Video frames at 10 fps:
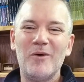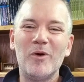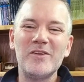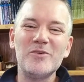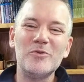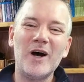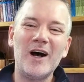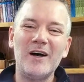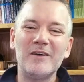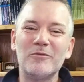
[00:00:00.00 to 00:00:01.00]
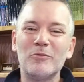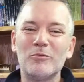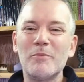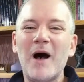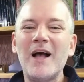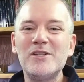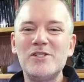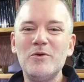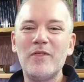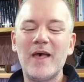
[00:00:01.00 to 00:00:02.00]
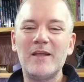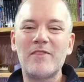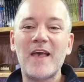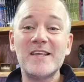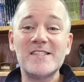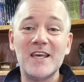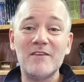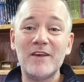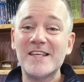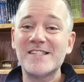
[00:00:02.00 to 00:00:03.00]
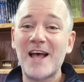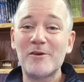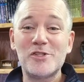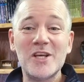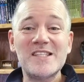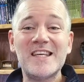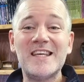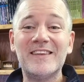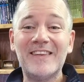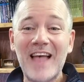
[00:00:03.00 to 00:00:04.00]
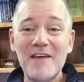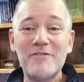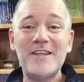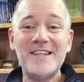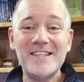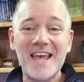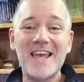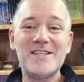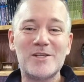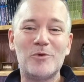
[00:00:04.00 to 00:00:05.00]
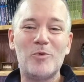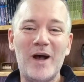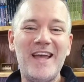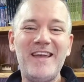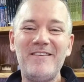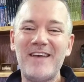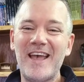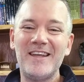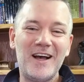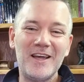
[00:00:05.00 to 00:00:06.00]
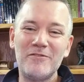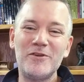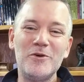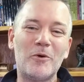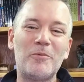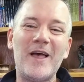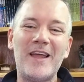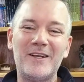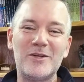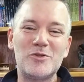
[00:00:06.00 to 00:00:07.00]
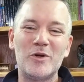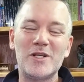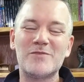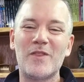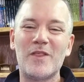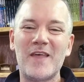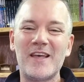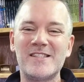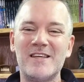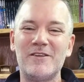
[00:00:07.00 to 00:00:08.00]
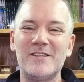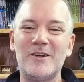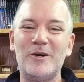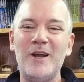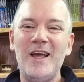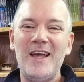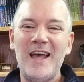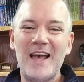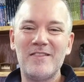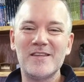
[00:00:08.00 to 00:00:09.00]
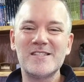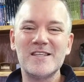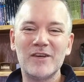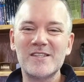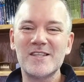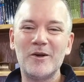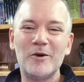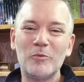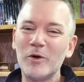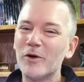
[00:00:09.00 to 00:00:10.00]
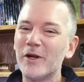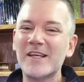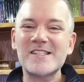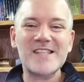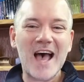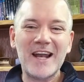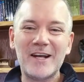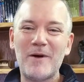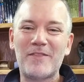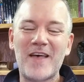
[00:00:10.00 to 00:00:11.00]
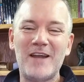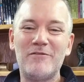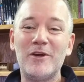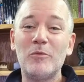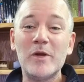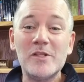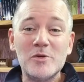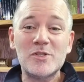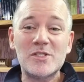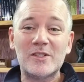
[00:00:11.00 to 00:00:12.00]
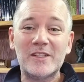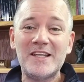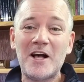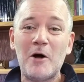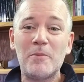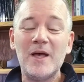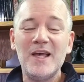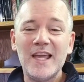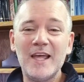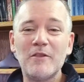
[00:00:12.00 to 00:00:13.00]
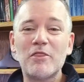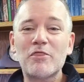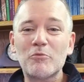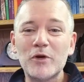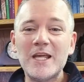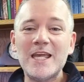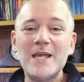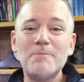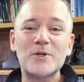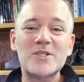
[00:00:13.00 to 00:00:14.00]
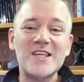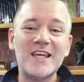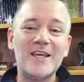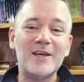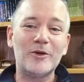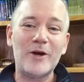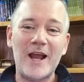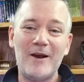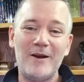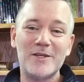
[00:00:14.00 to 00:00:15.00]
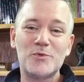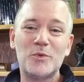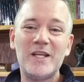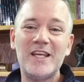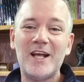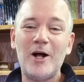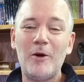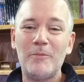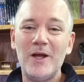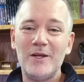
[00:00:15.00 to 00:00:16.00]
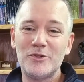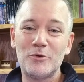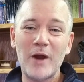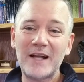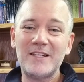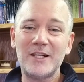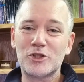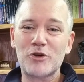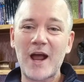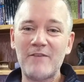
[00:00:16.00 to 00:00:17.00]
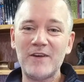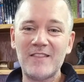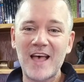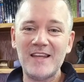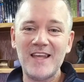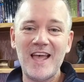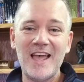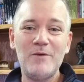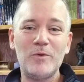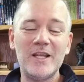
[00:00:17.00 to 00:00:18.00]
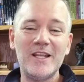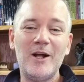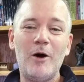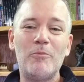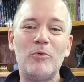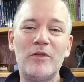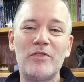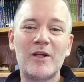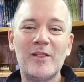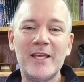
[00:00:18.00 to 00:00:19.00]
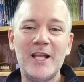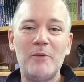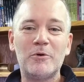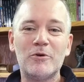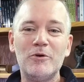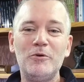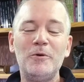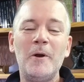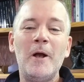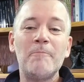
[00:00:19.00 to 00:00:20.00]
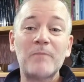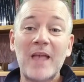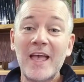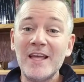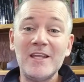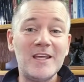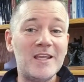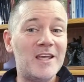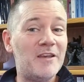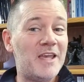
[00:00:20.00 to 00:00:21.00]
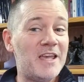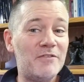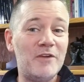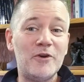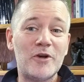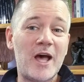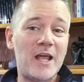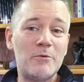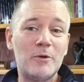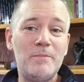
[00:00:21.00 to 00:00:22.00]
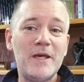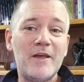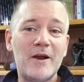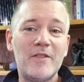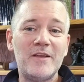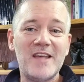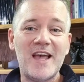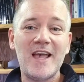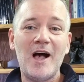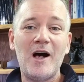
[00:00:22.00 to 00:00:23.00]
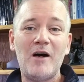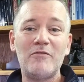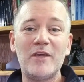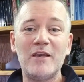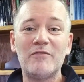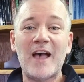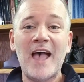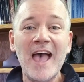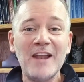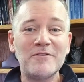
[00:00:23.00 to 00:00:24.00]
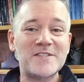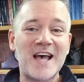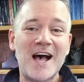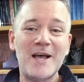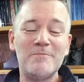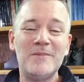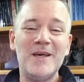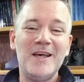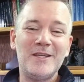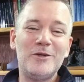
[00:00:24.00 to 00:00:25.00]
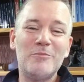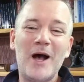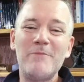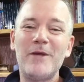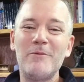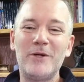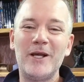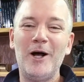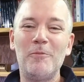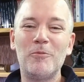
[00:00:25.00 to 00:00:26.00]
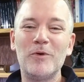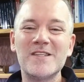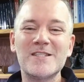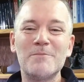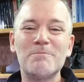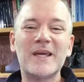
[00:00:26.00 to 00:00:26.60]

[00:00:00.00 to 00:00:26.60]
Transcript: I want to remind you that Thanksgiving is now just 11 days away, and if you are planning to join us for the Thanksgiving dinner at the Civic Center, we're excited about that event. We do still need help in three particular areas. We need help directing traffic that day, we need help with the cleanup crew, and even if you're not able to be there the day of, if ahead of time you might be able to help with some